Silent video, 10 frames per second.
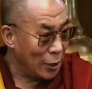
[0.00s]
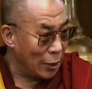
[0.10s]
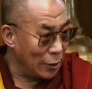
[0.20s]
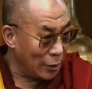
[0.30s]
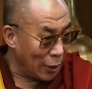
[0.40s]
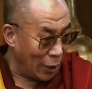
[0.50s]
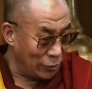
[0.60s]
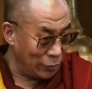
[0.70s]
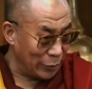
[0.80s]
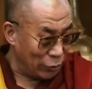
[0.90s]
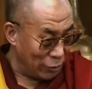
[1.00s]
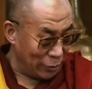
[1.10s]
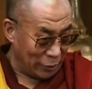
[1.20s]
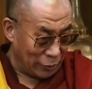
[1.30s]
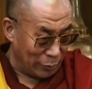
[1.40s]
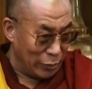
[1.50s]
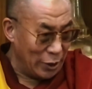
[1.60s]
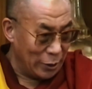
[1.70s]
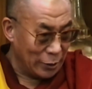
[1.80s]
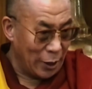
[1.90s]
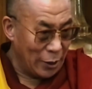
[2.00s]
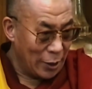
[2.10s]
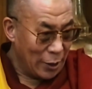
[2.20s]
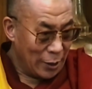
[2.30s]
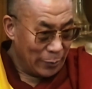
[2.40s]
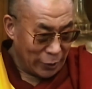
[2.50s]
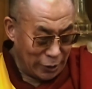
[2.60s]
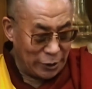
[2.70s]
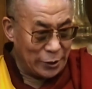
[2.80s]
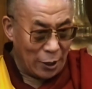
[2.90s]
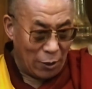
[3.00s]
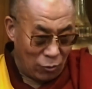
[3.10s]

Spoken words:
and anxiety and stress and fear.